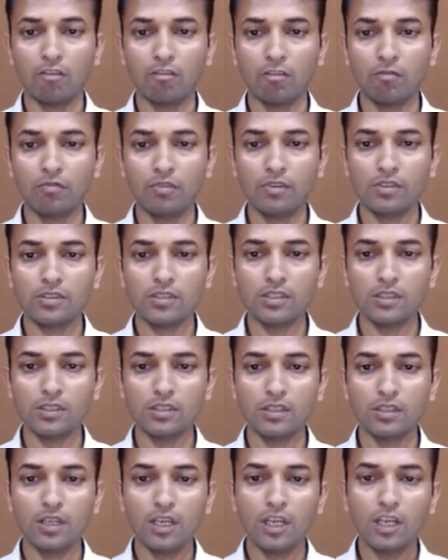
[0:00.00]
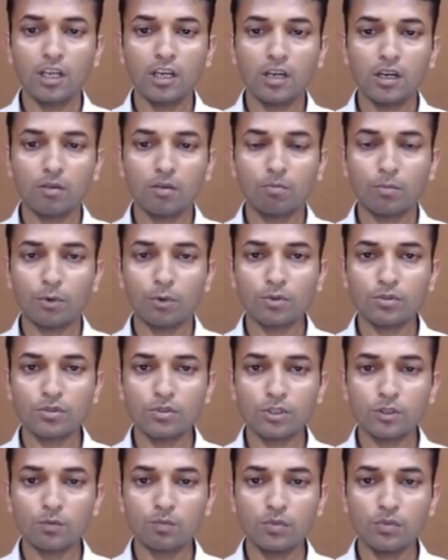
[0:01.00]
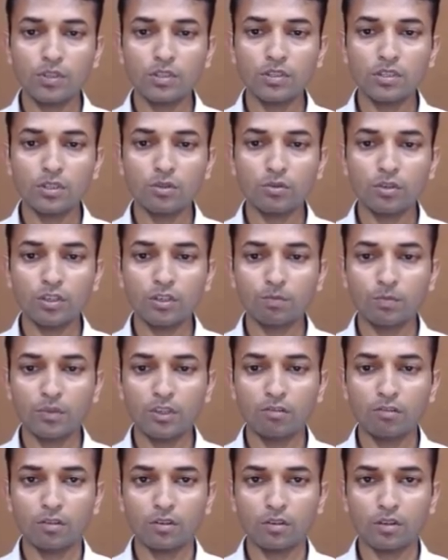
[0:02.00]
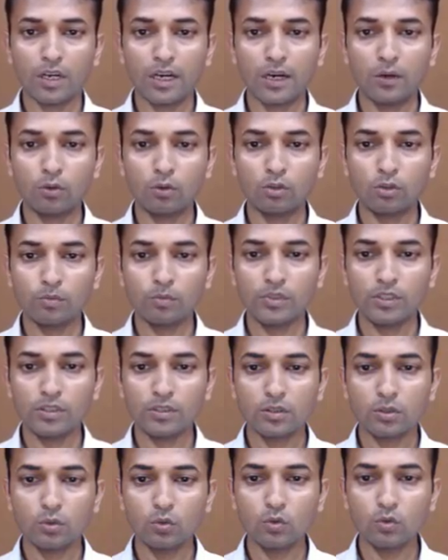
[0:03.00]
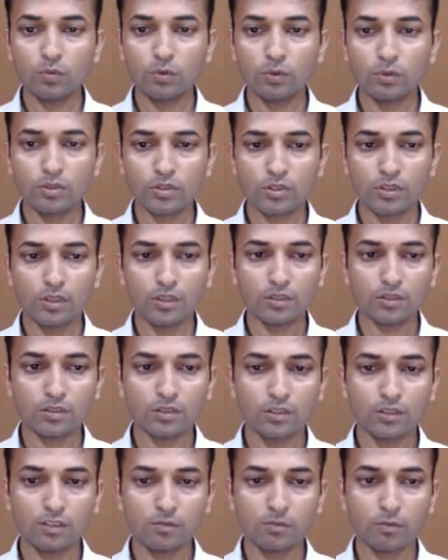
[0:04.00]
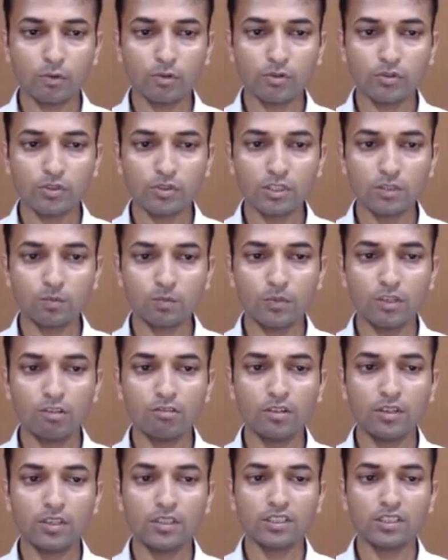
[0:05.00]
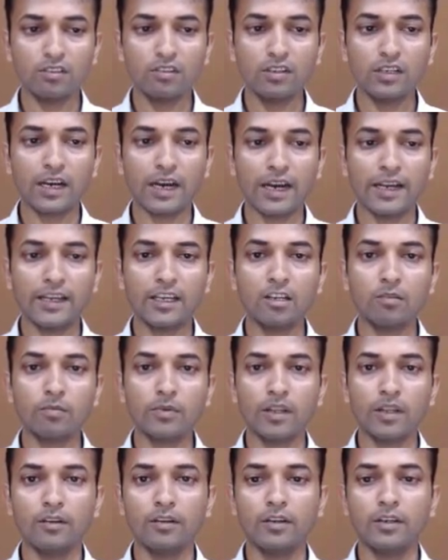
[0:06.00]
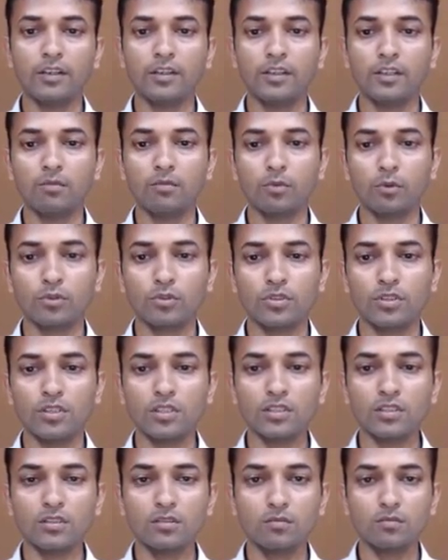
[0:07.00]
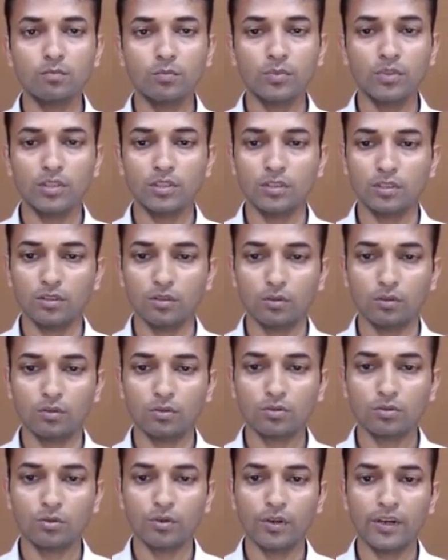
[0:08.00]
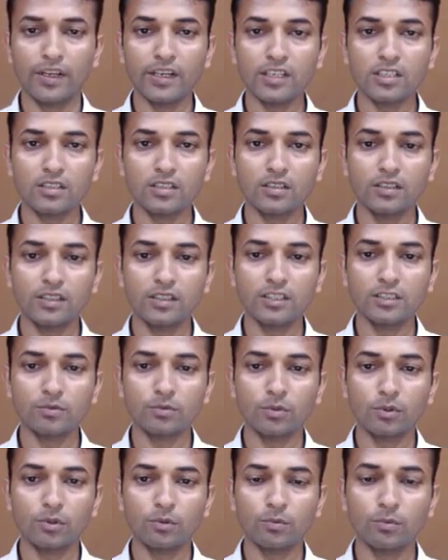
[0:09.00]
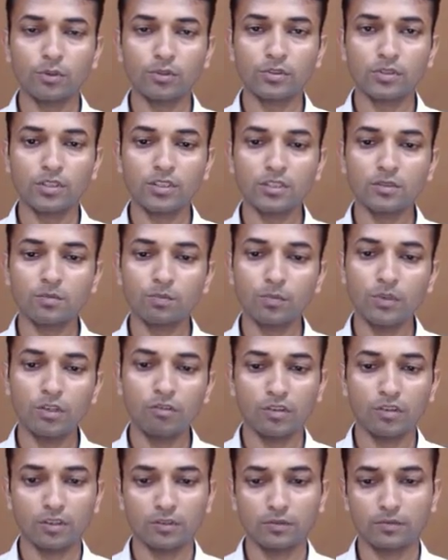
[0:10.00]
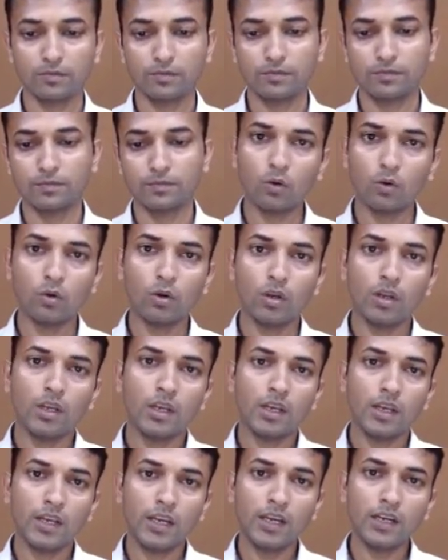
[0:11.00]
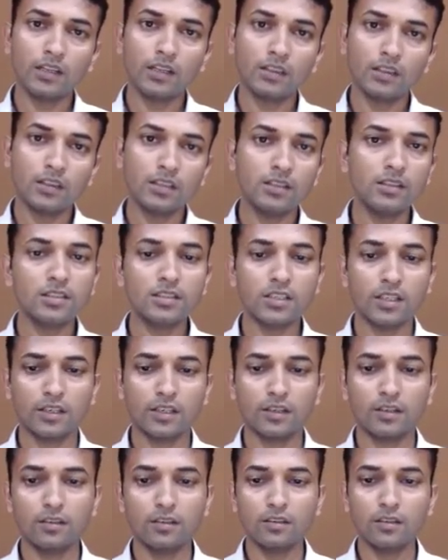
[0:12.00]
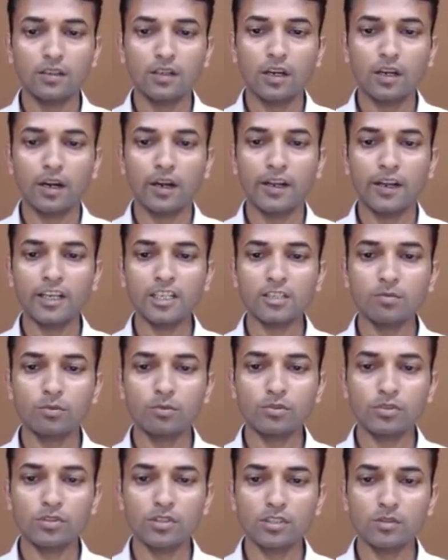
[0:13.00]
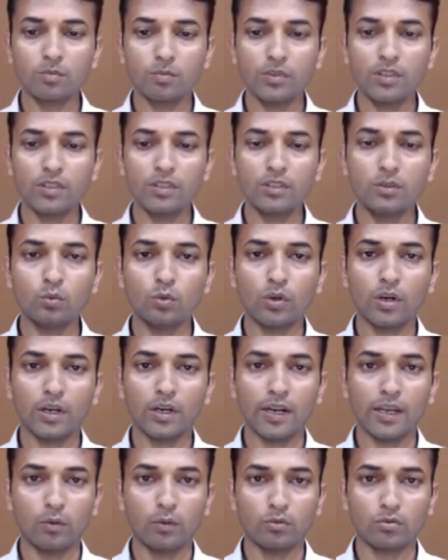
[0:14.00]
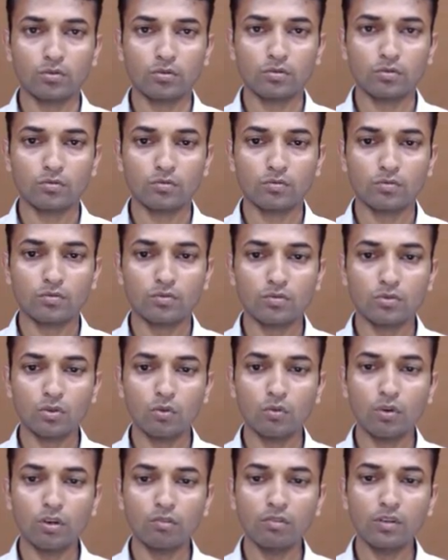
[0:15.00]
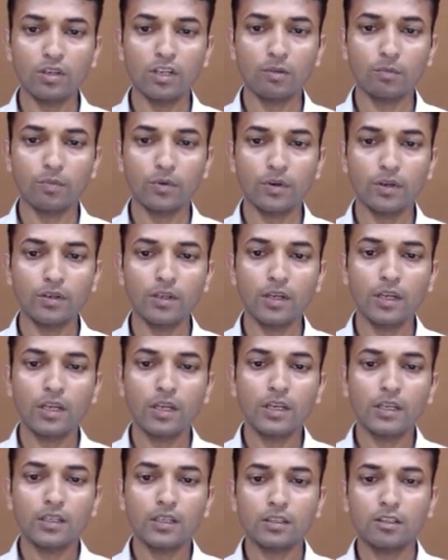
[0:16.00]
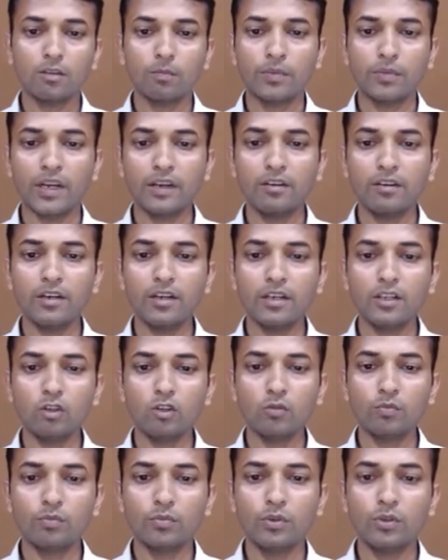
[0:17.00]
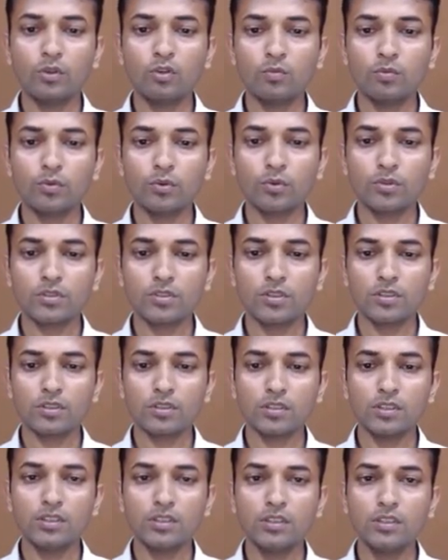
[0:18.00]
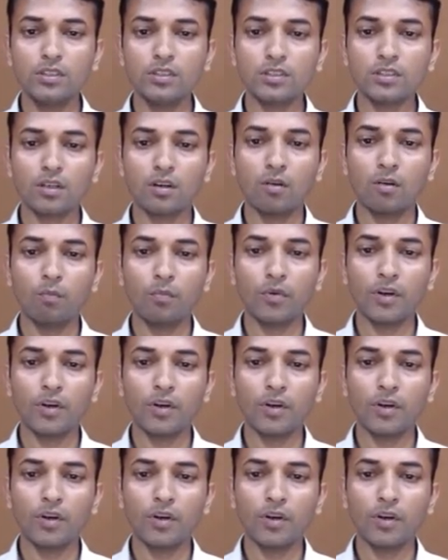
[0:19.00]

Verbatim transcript: now if we see process P0 and P1 out of these two process this process P1 is having higher priority than process P0 so next turn is for process P1 now at 3 second next process P2 arrives so what will happen the priority of new process is